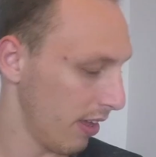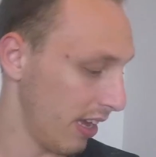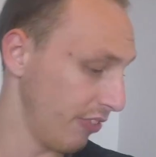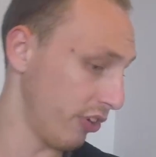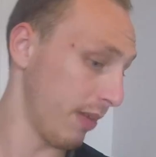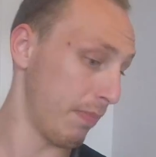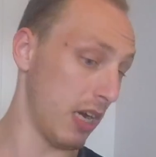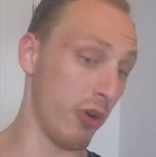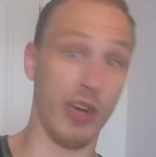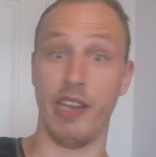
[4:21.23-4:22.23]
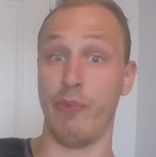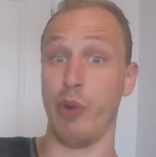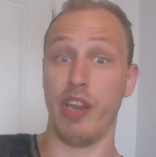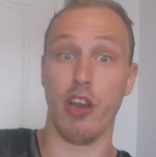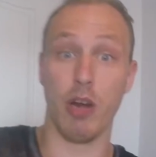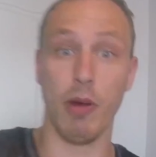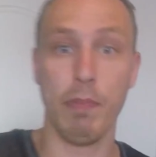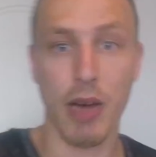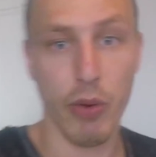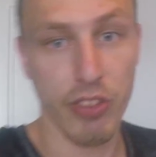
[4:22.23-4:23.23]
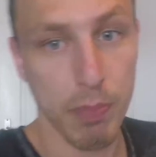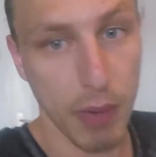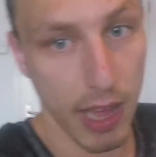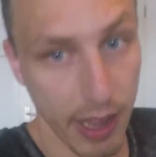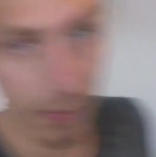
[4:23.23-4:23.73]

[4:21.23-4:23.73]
And you can power it with a normal power supply,